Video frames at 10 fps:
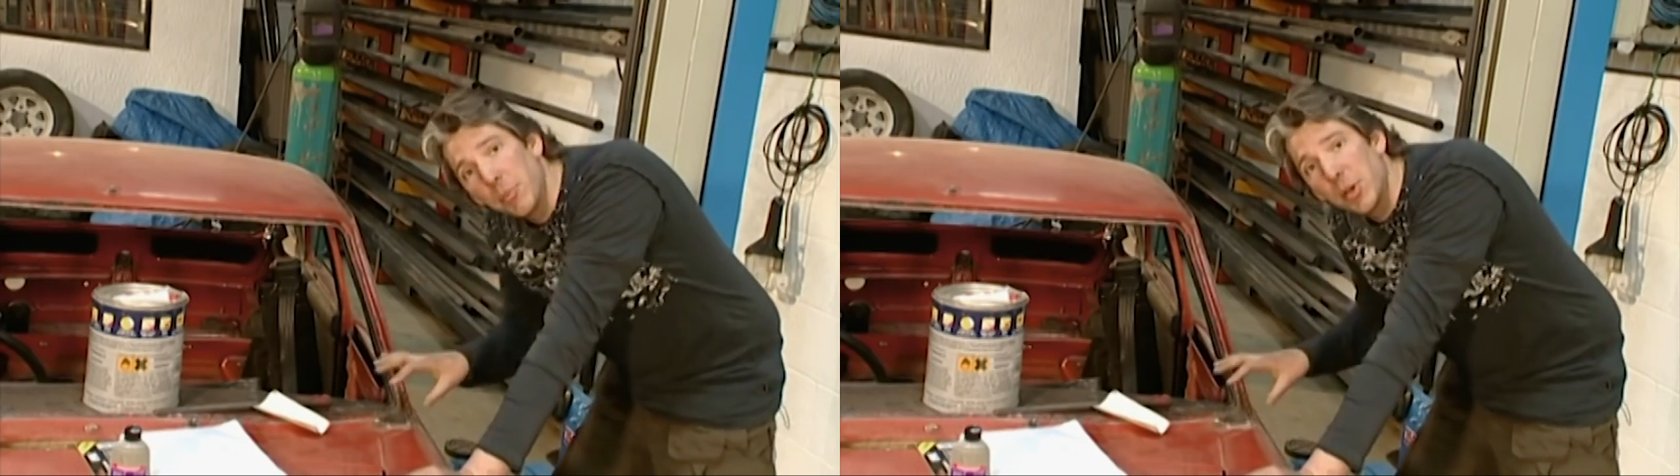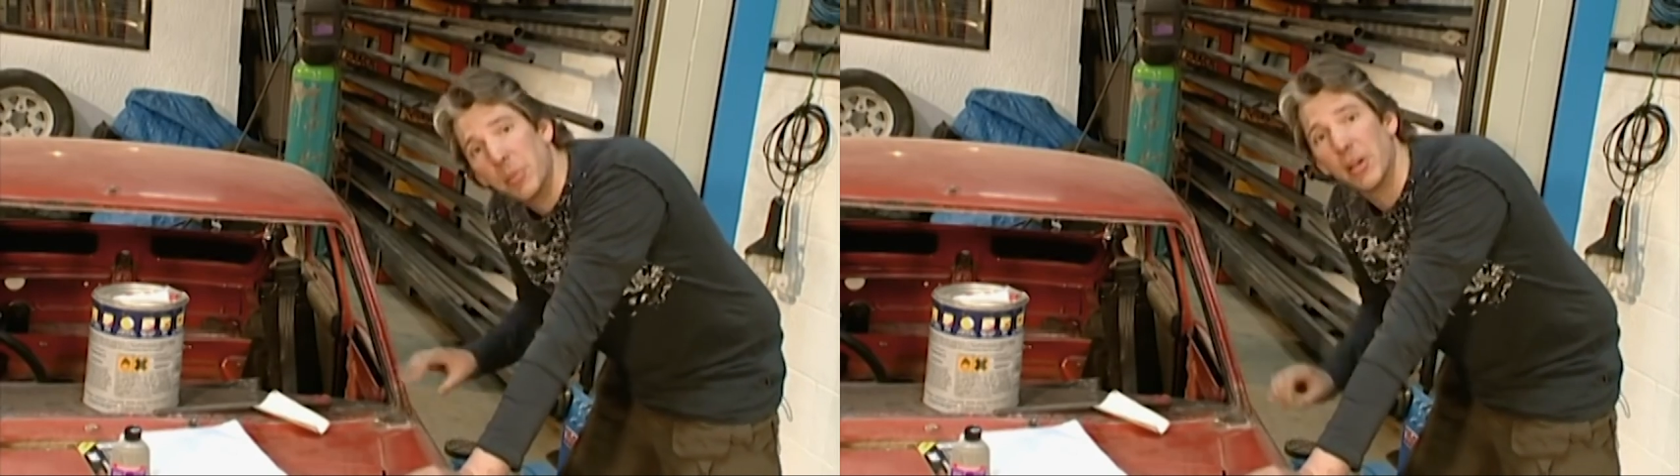
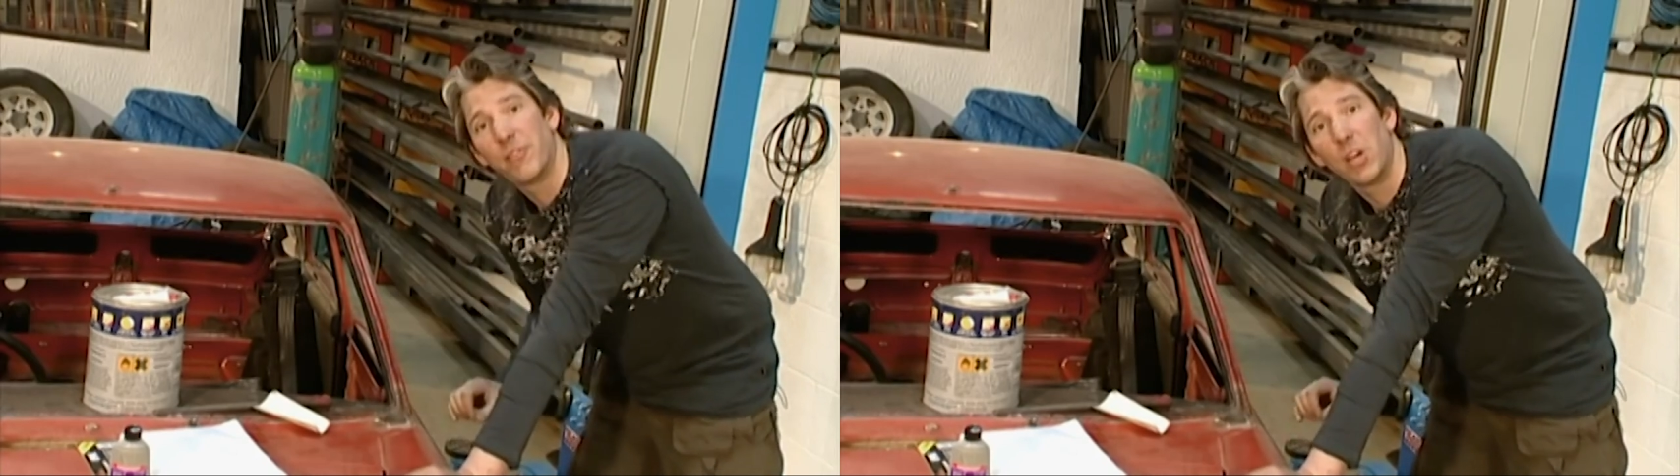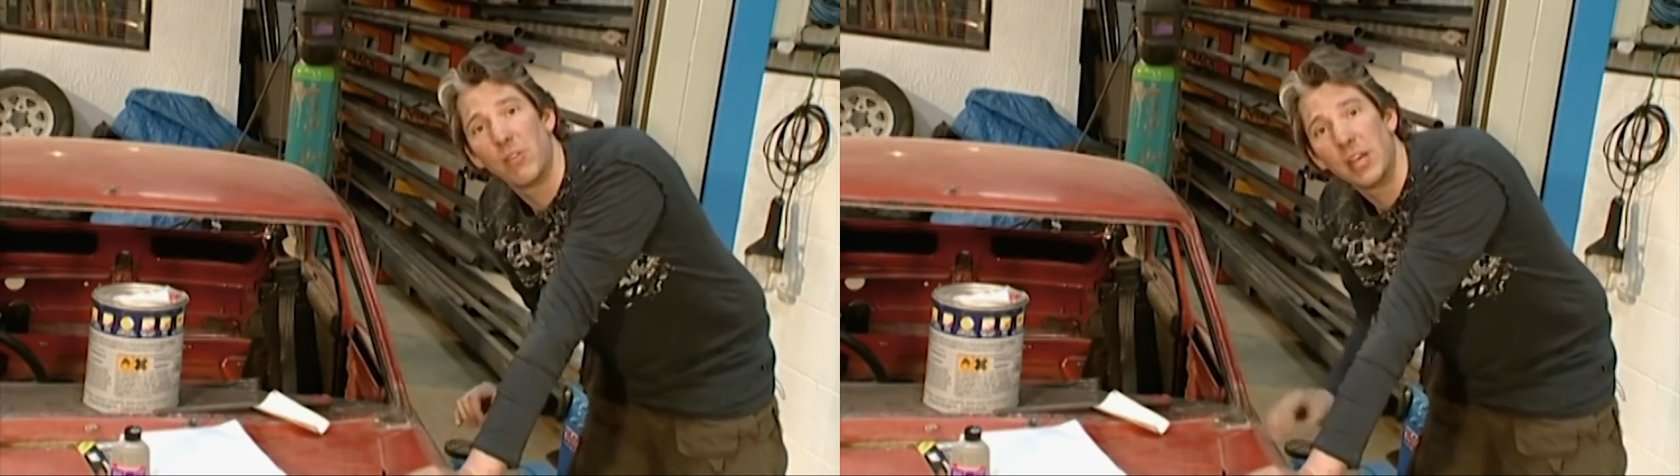put a bit
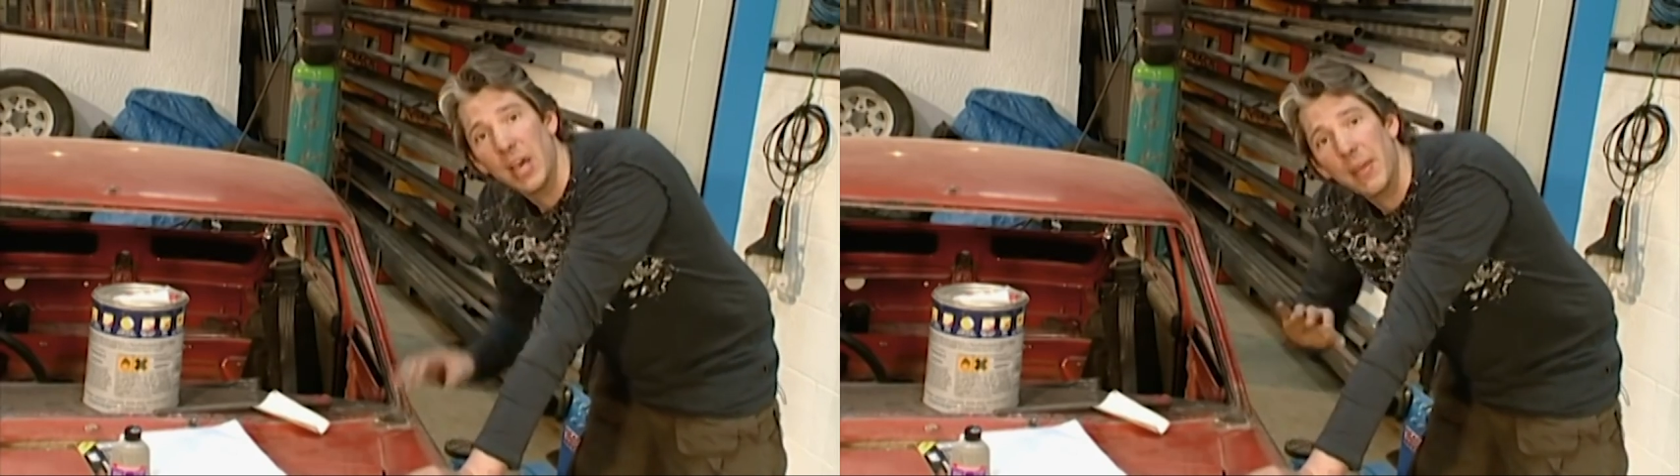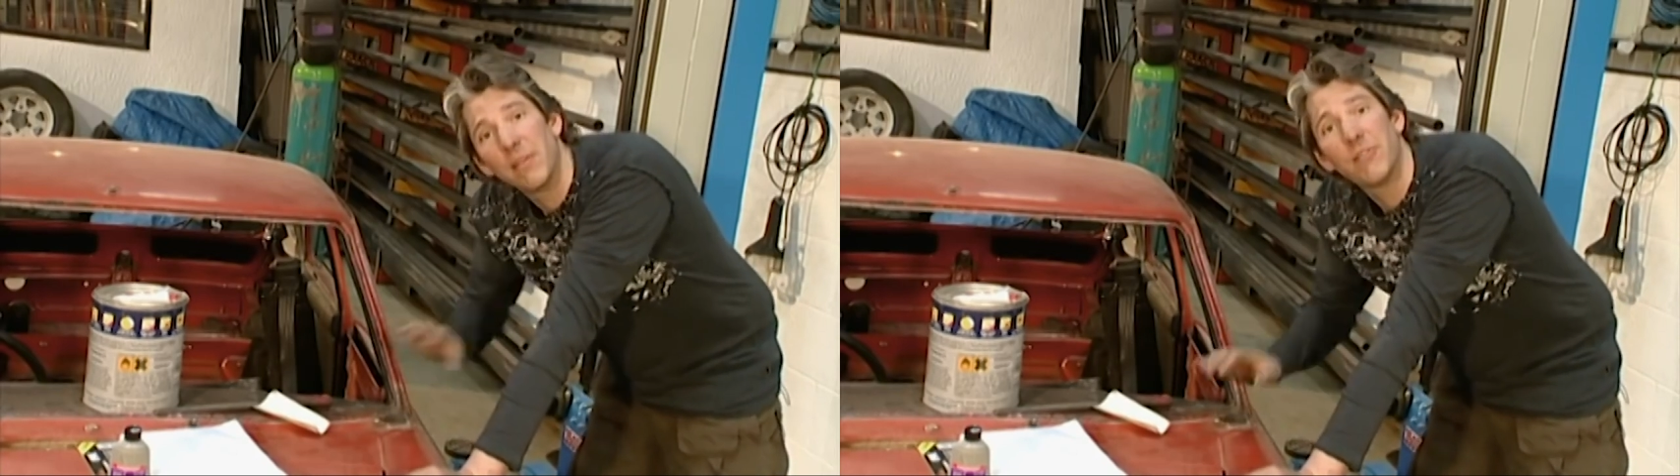of filler in,
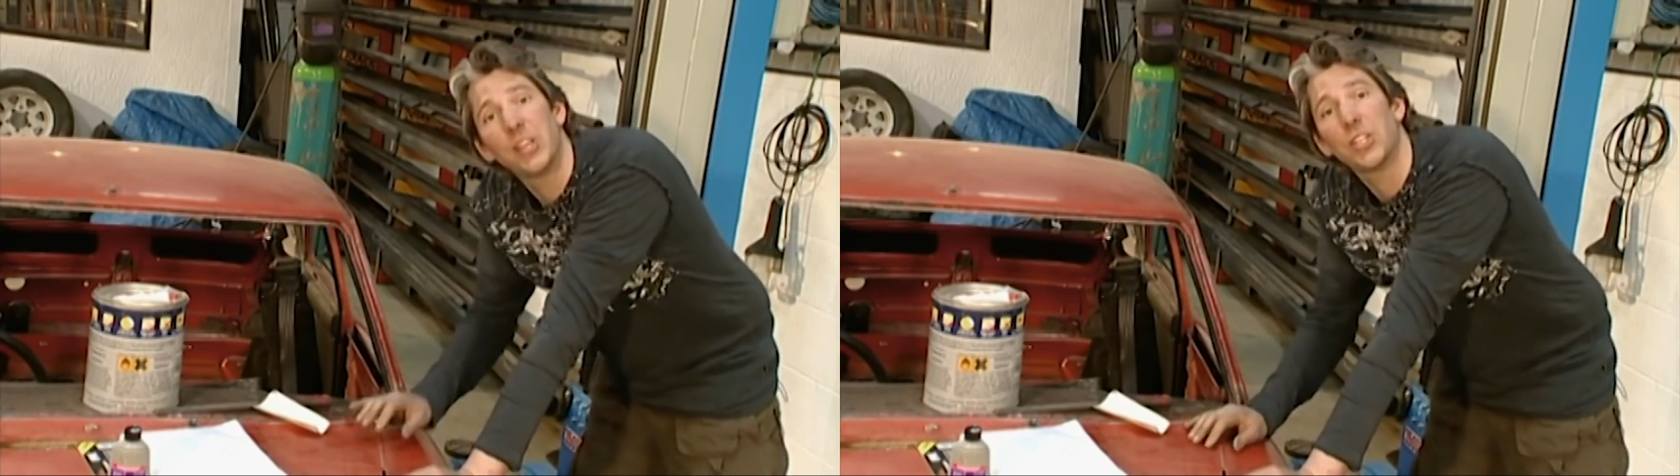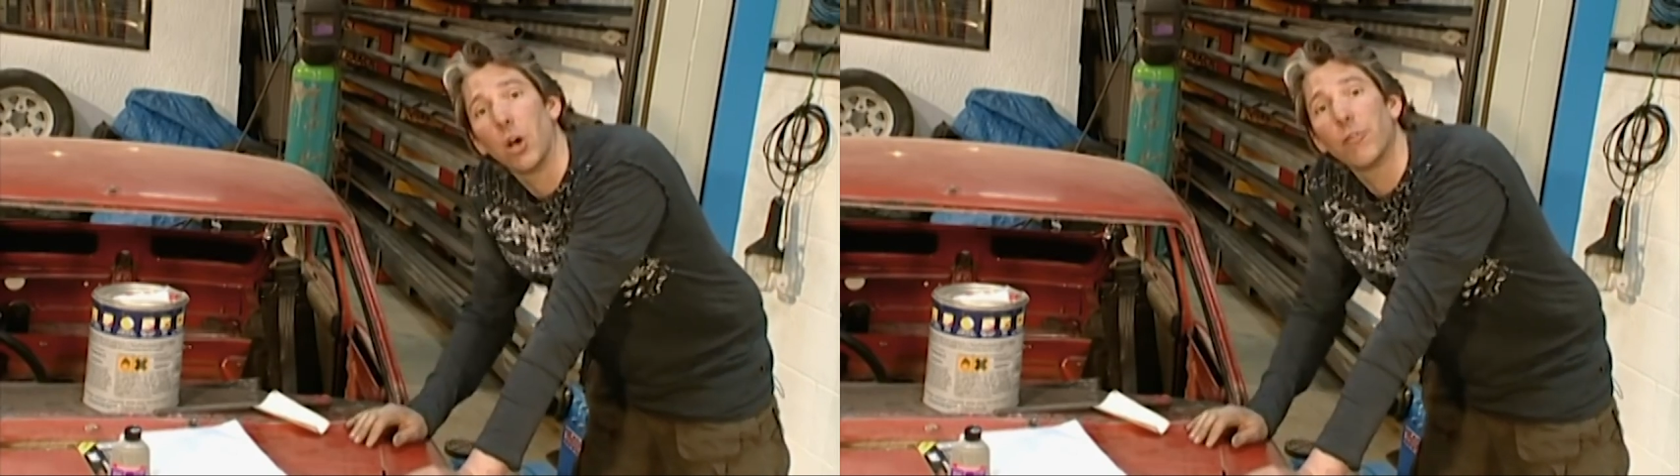and then
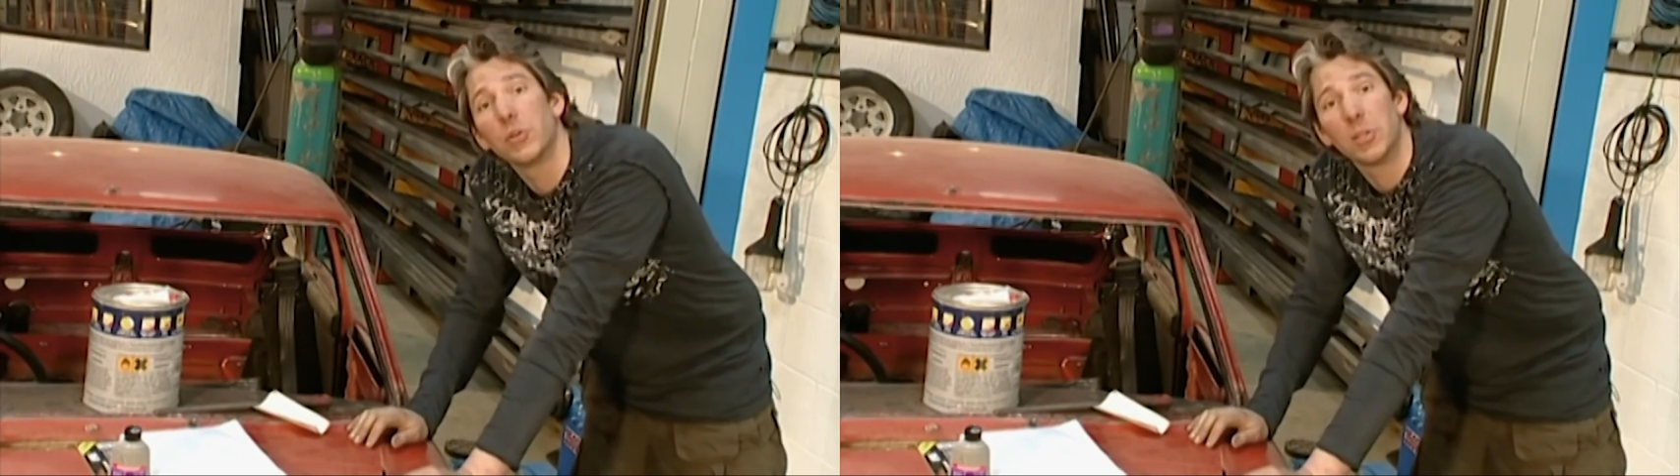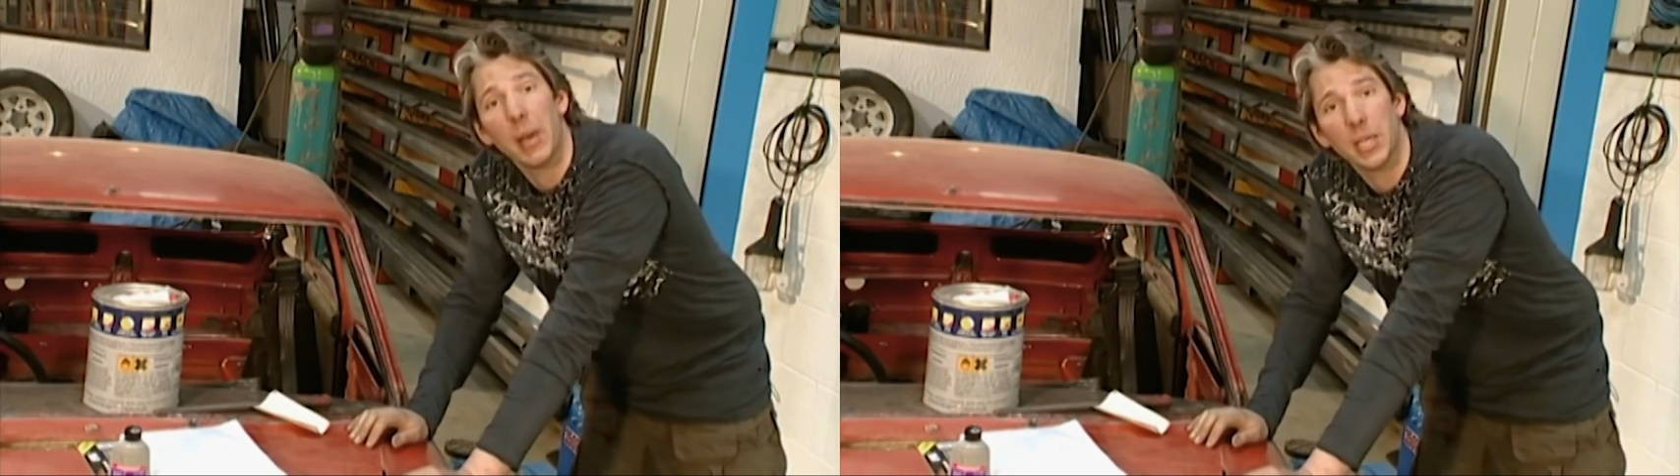finish it
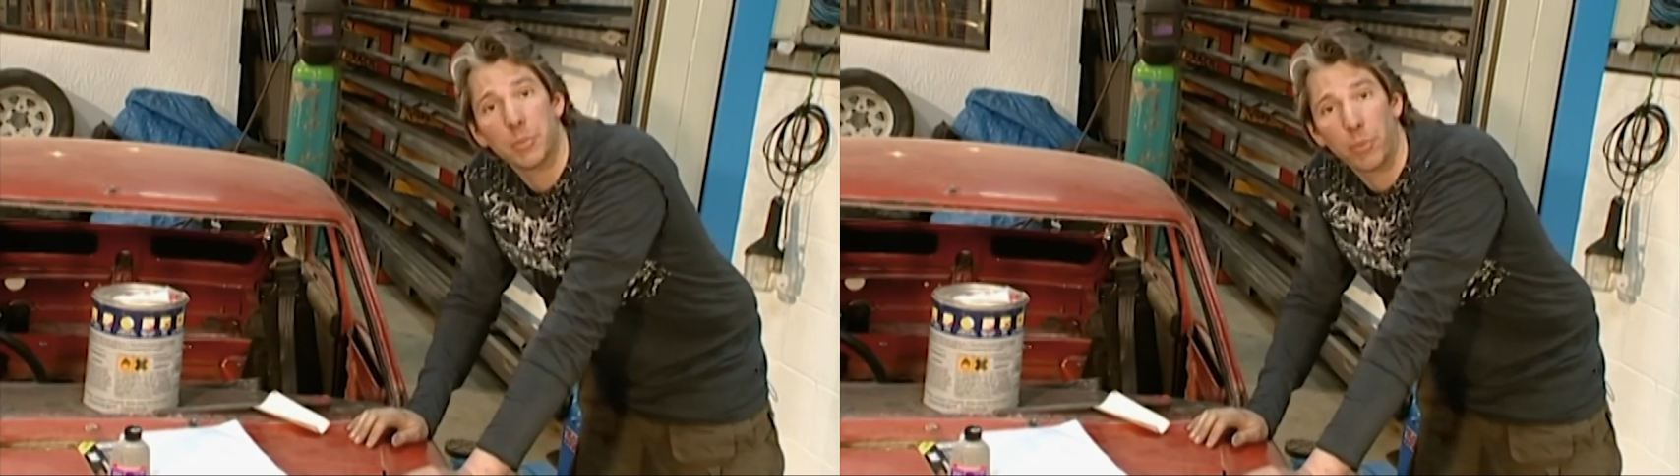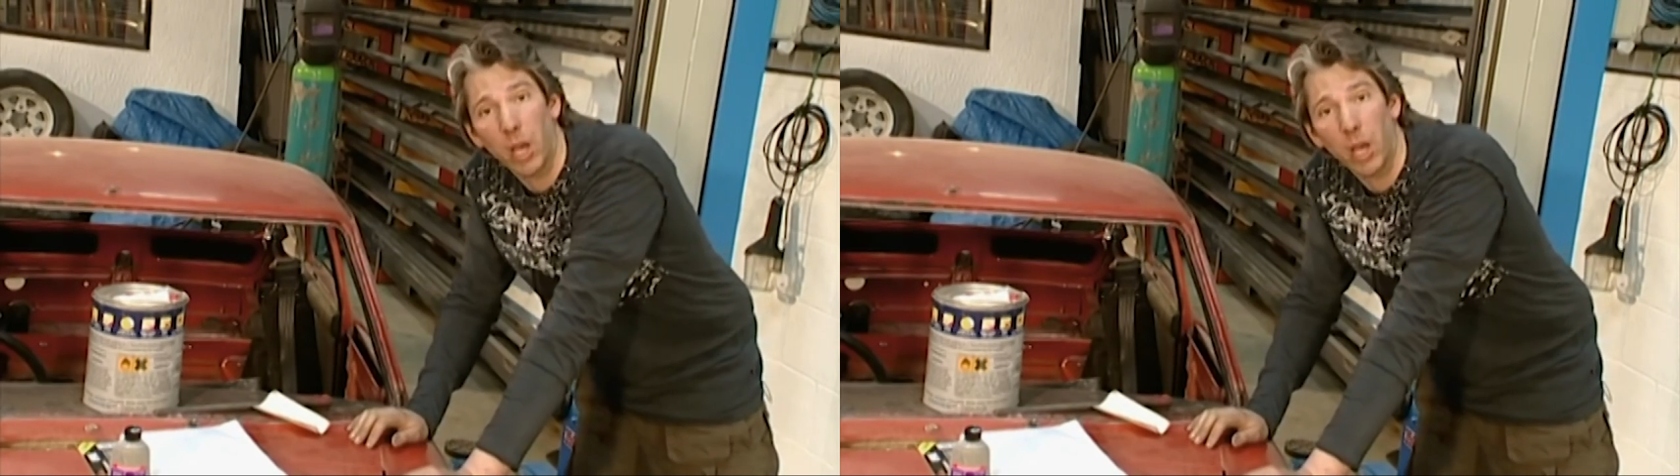off with some etch